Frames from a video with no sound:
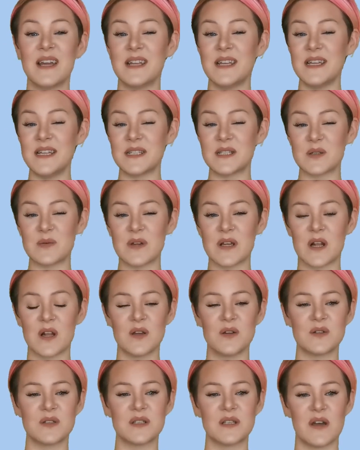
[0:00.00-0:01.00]
needs to
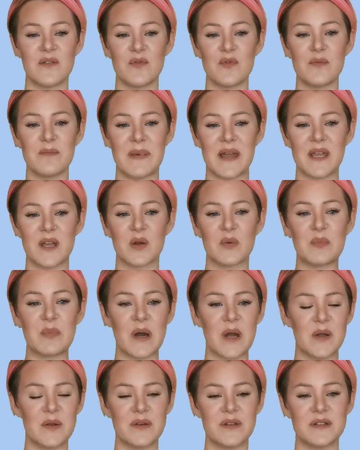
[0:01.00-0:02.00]
include several main
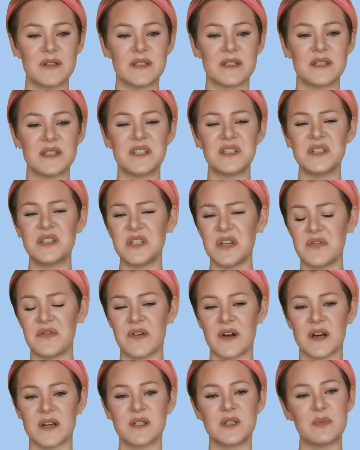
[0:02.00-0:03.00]
components that
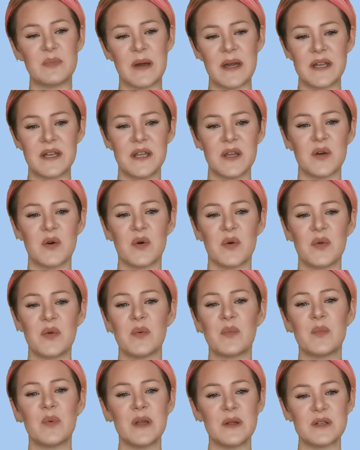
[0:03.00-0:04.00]
differ depending
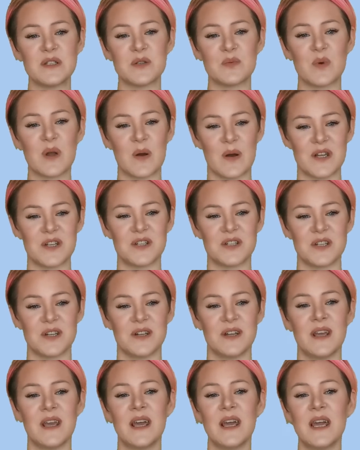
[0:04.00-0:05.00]
on which
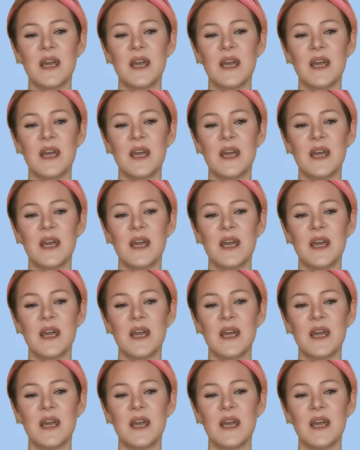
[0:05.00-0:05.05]
question